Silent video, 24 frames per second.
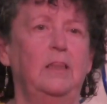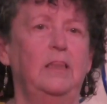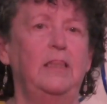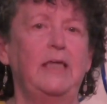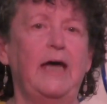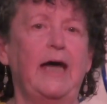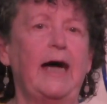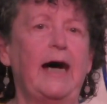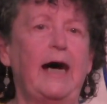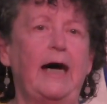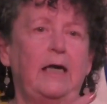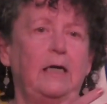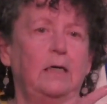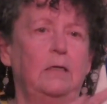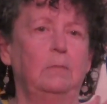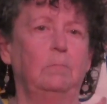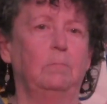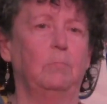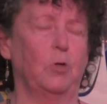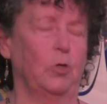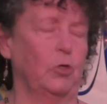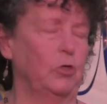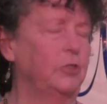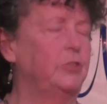
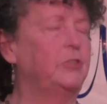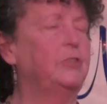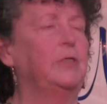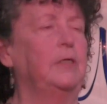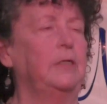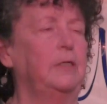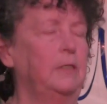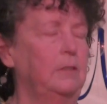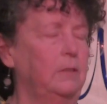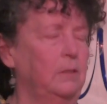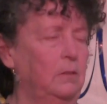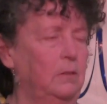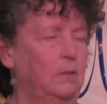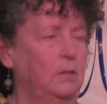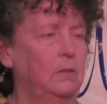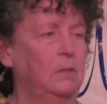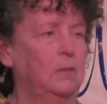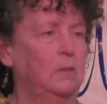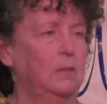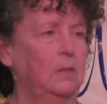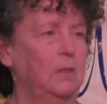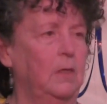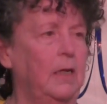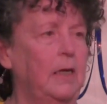that person,
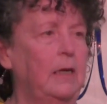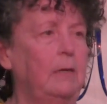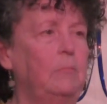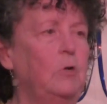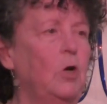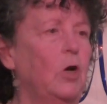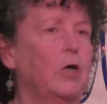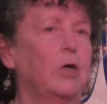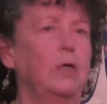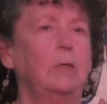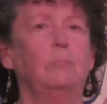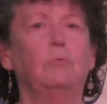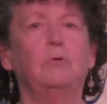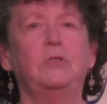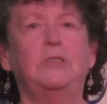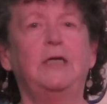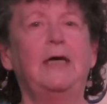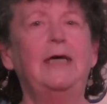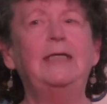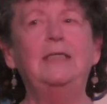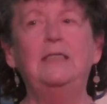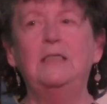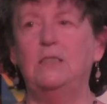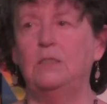and I'm not going to
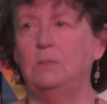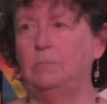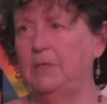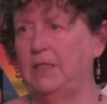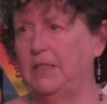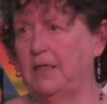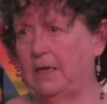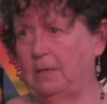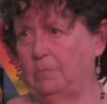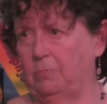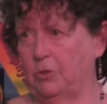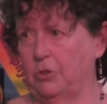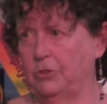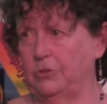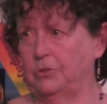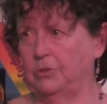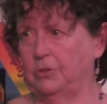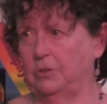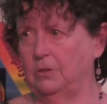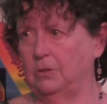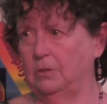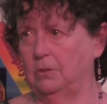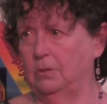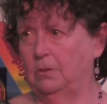pretend to be that
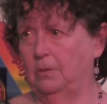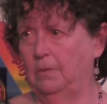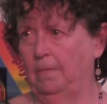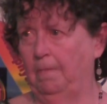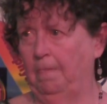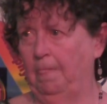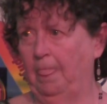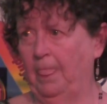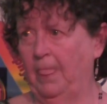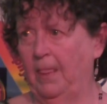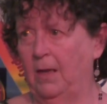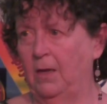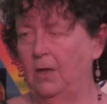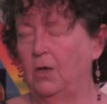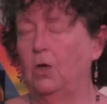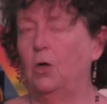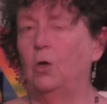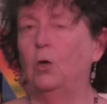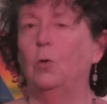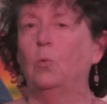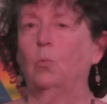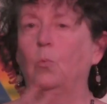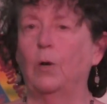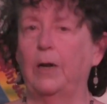person.
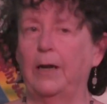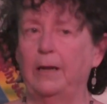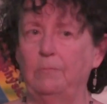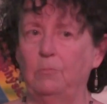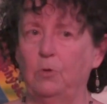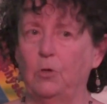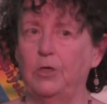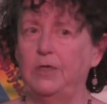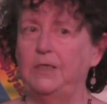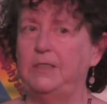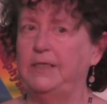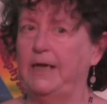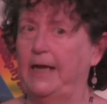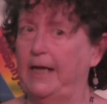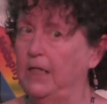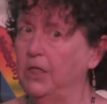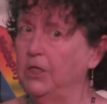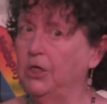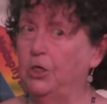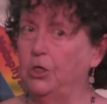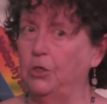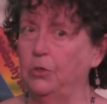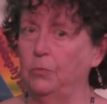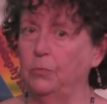What I'm going to
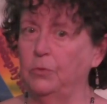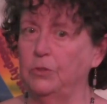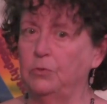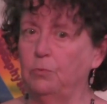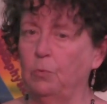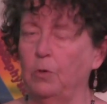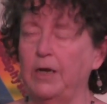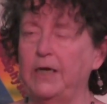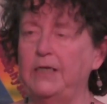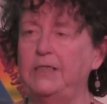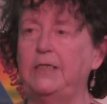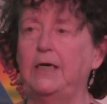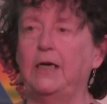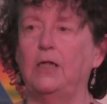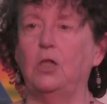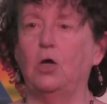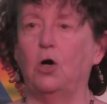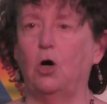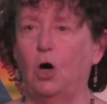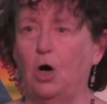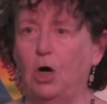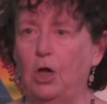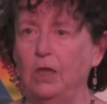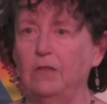tell you is what I
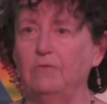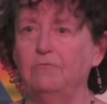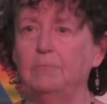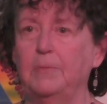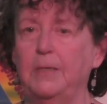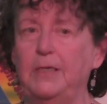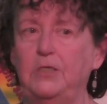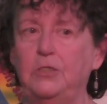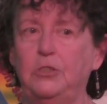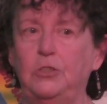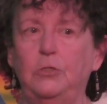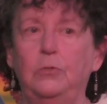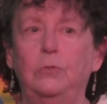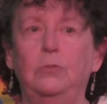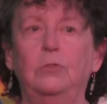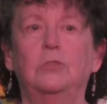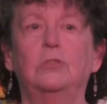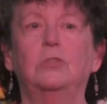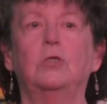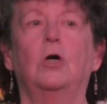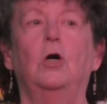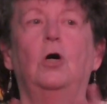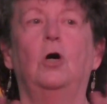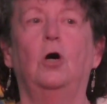tell all of my
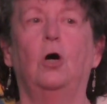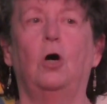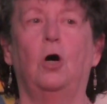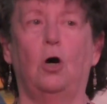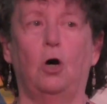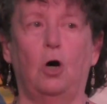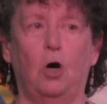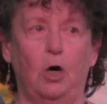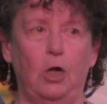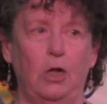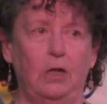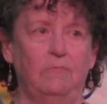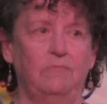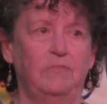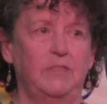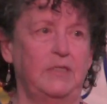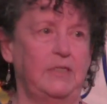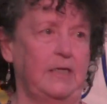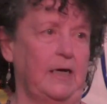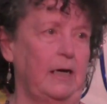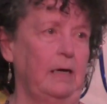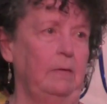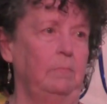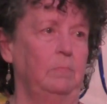students all
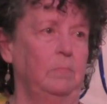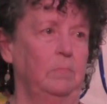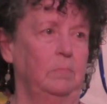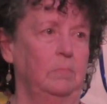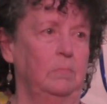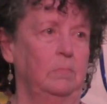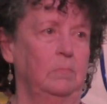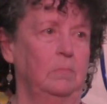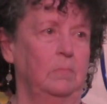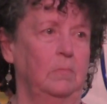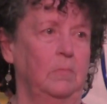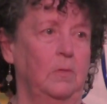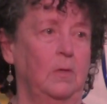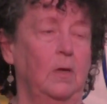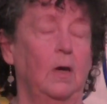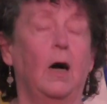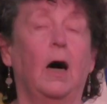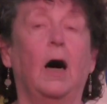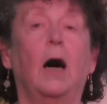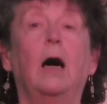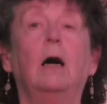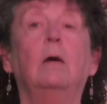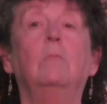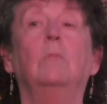of the time.
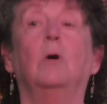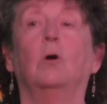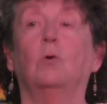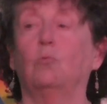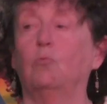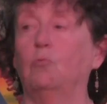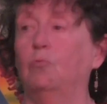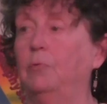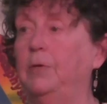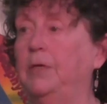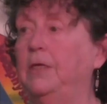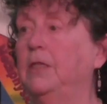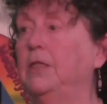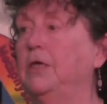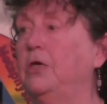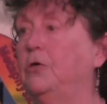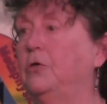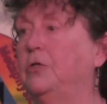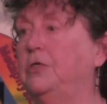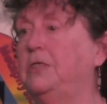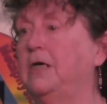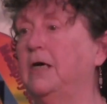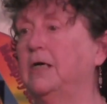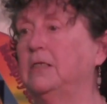I'm a really
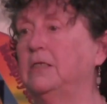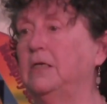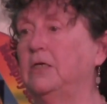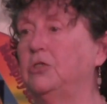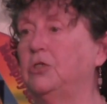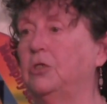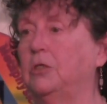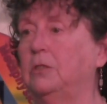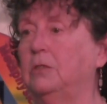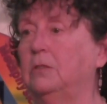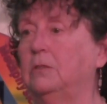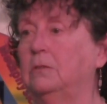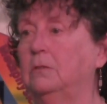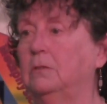good technician.